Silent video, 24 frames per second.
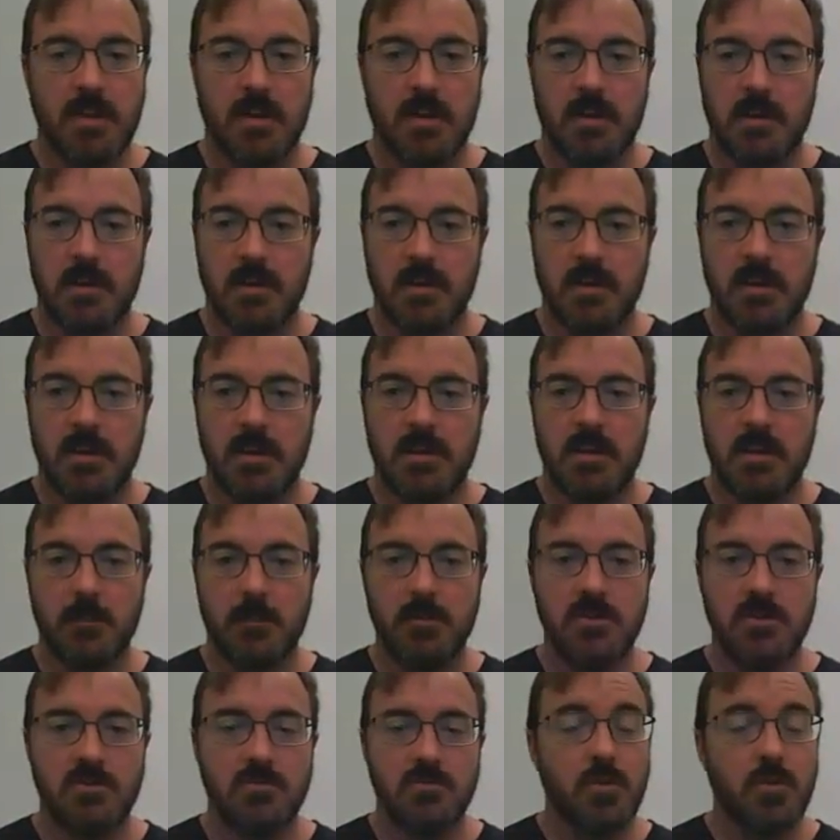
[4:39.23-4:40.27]
And let
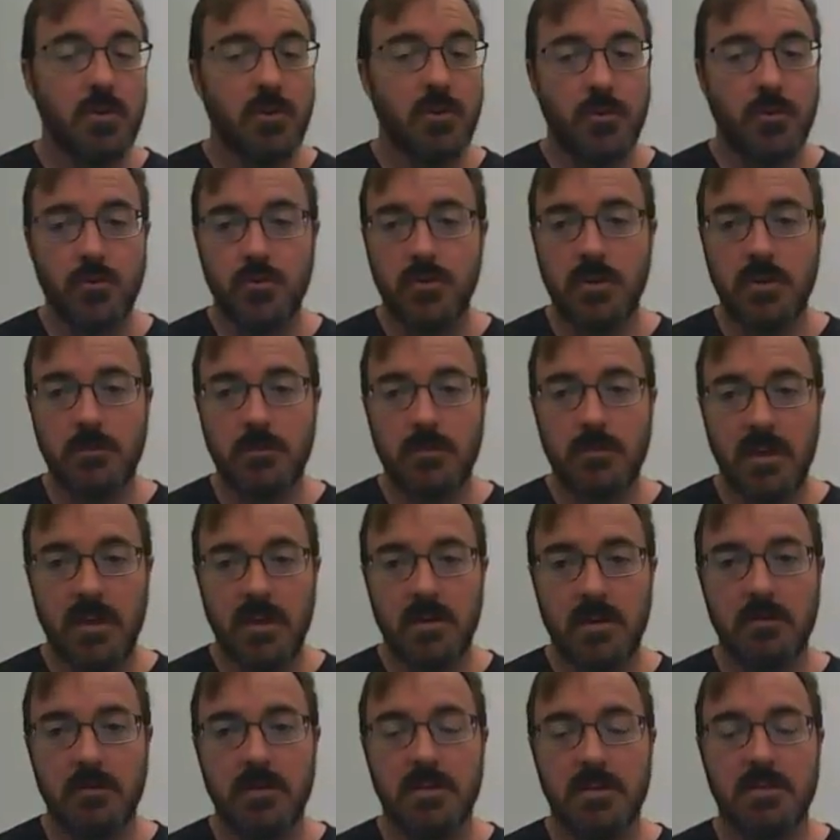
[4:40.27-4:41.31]
me just run through them
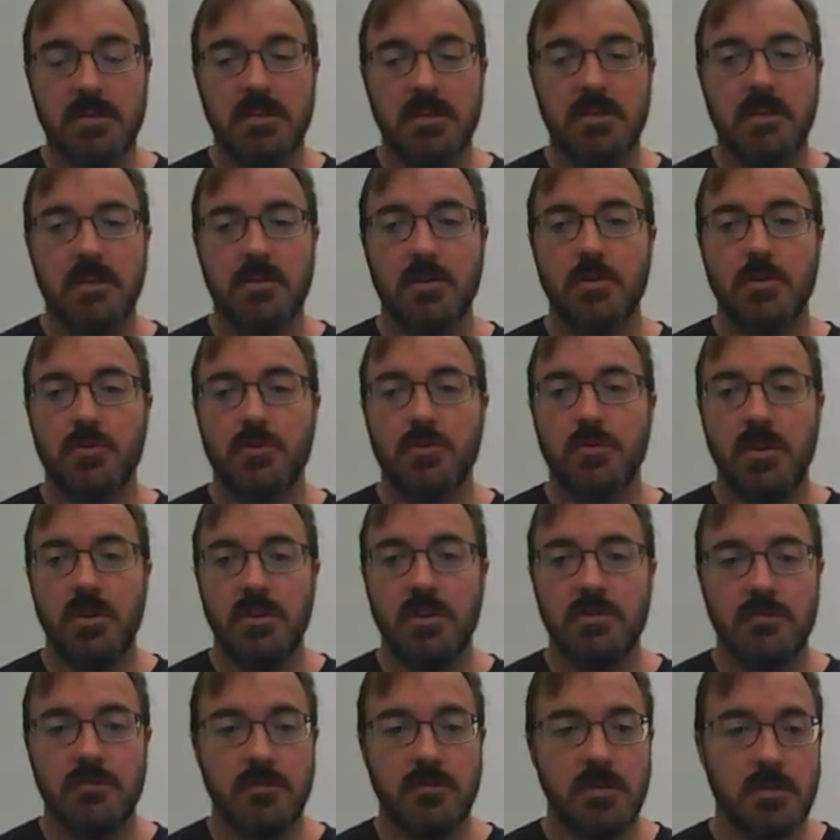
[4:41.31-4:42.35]
now, and then I'll go through
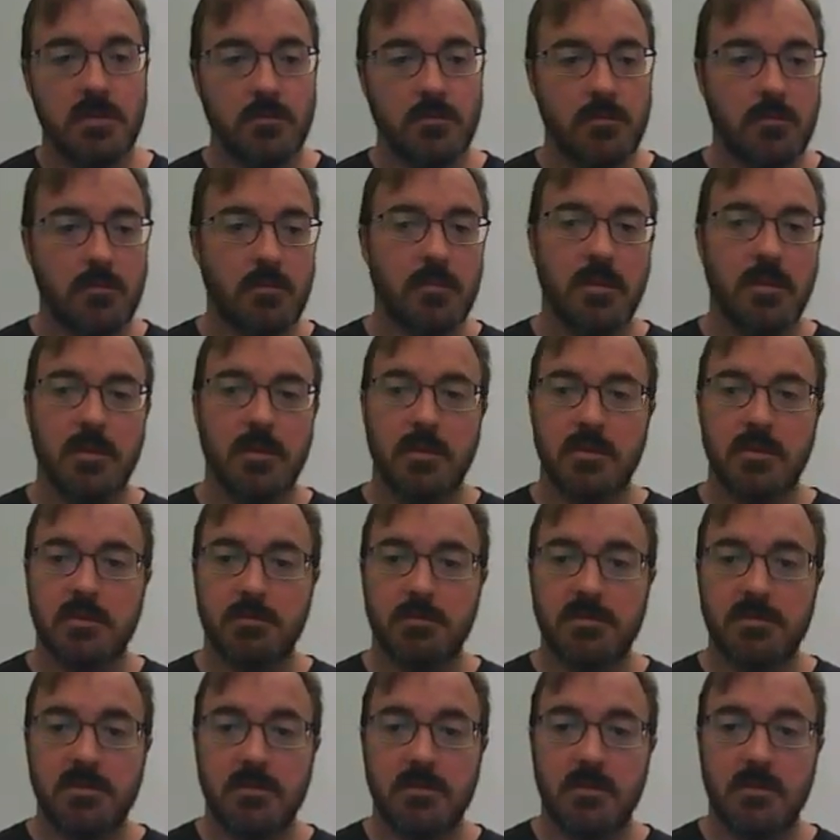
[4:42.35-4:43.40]
each of them
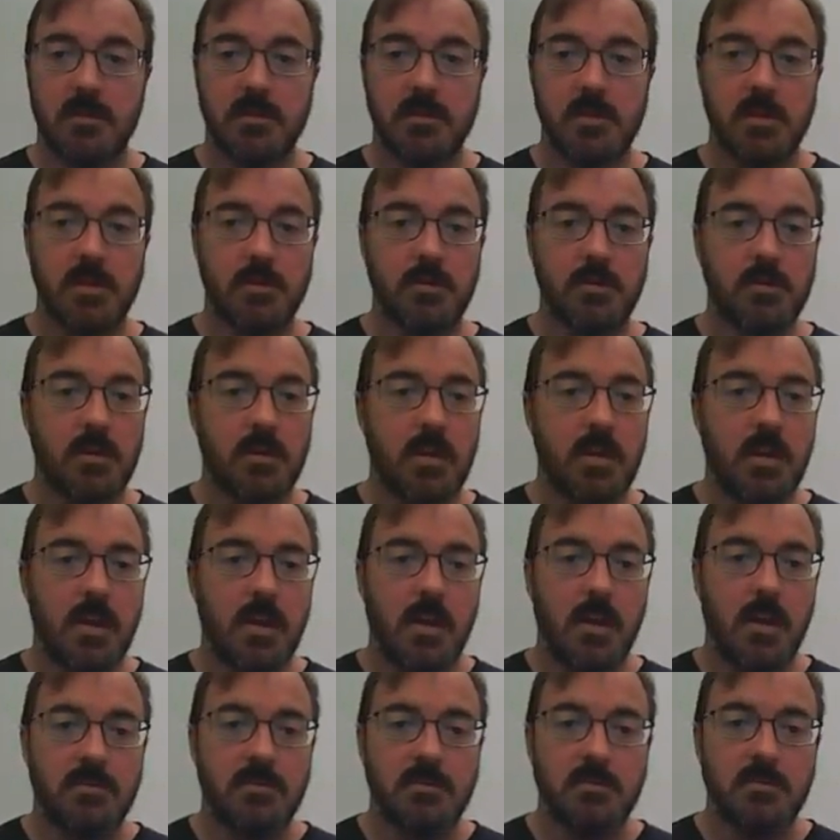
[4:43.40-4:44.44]
specifically later.
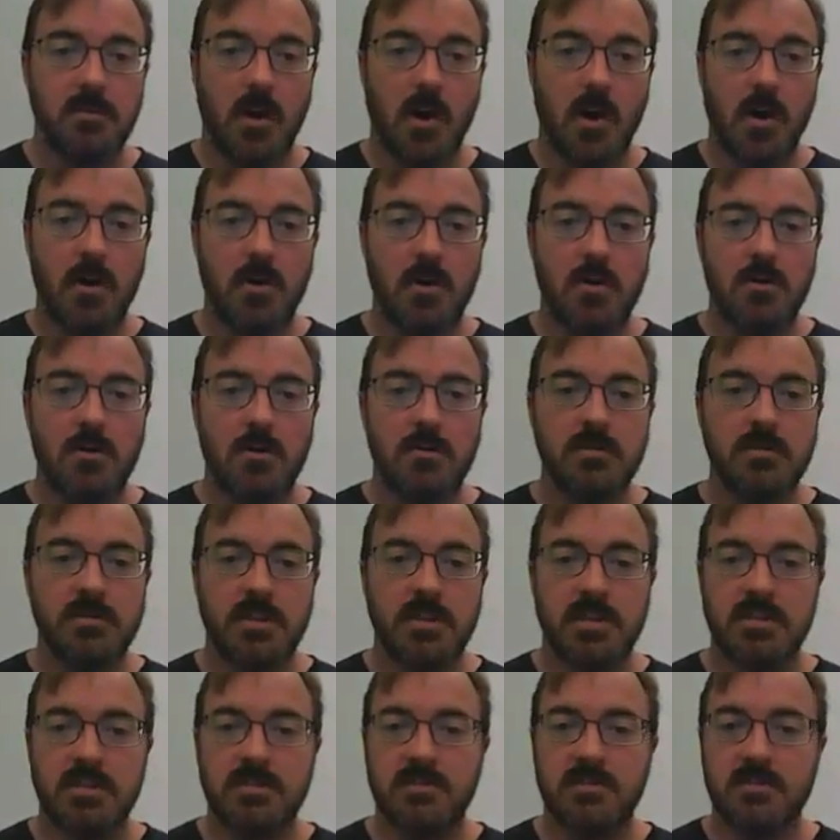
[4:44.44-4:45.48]
So all
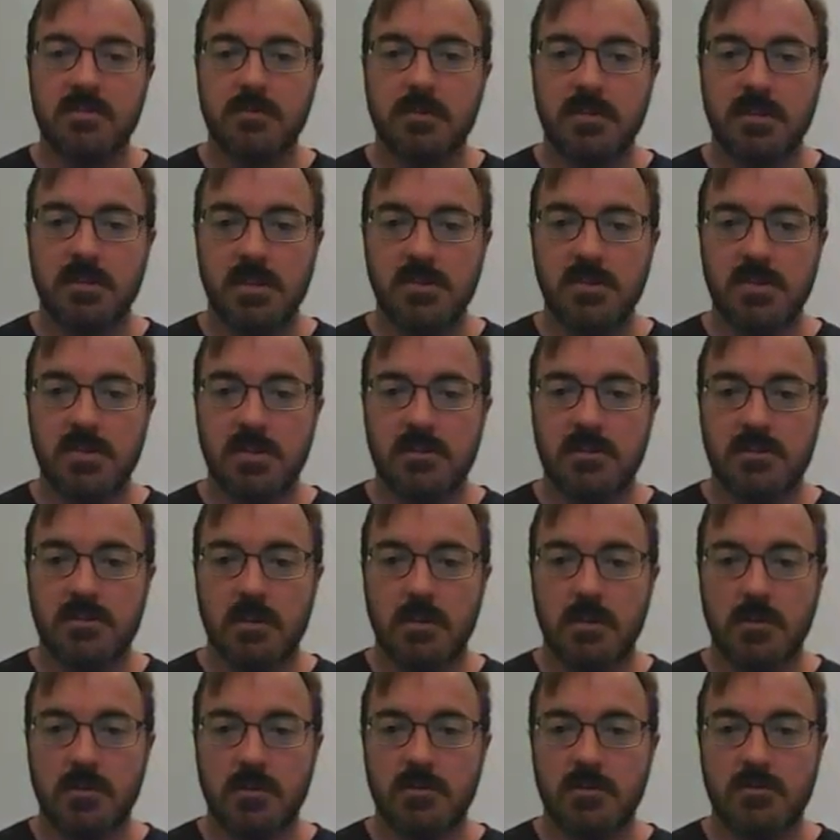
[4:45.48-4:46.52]
non-zero digits
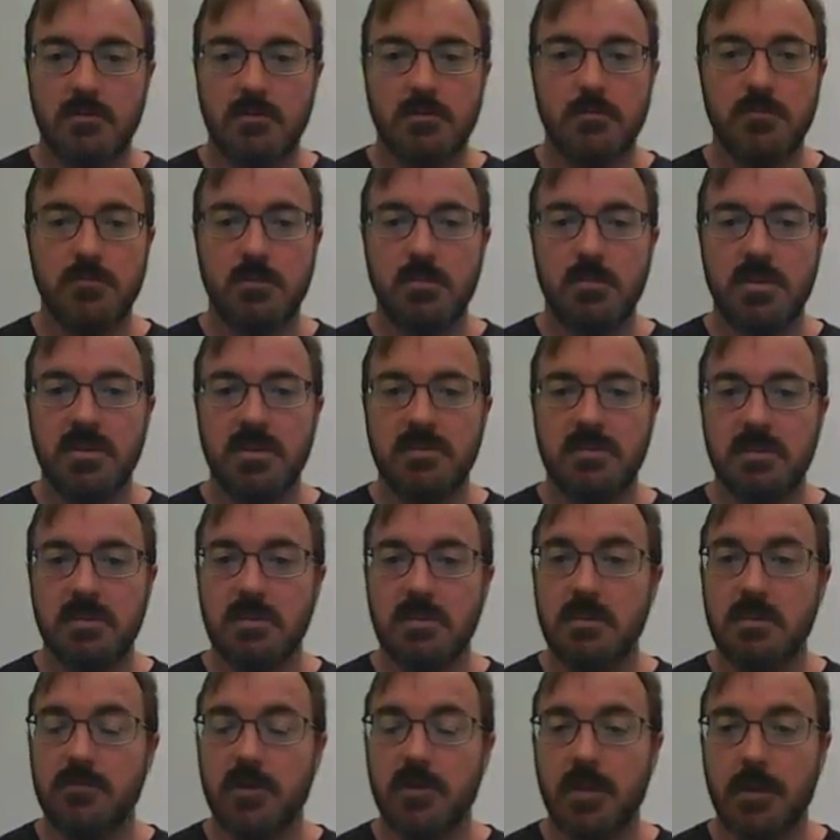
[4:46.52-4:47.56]
are assumed to be
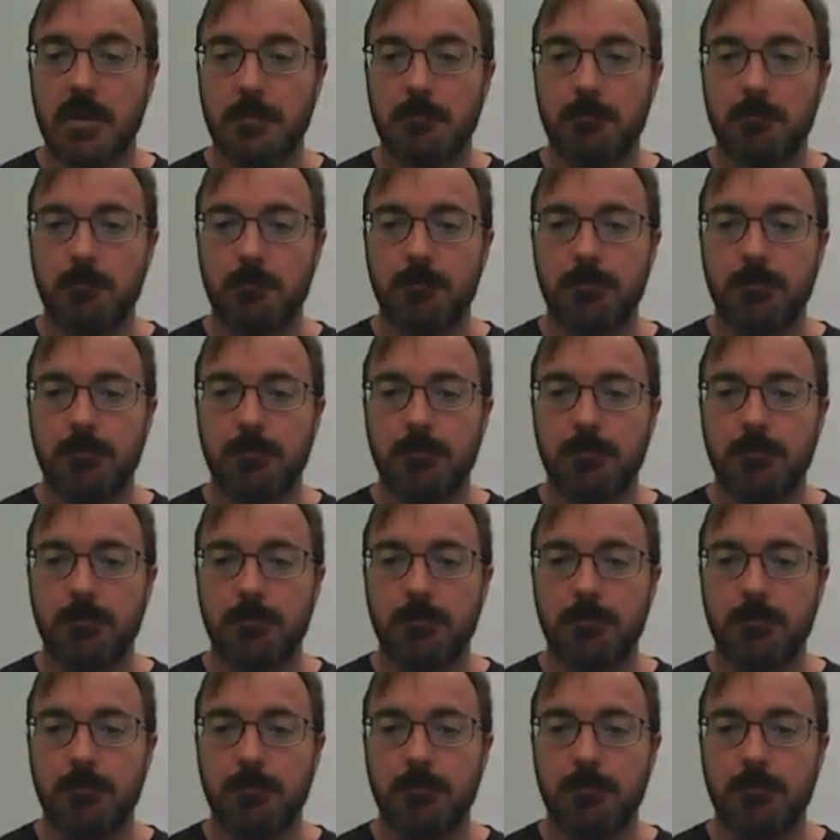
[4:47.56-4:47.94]
significant.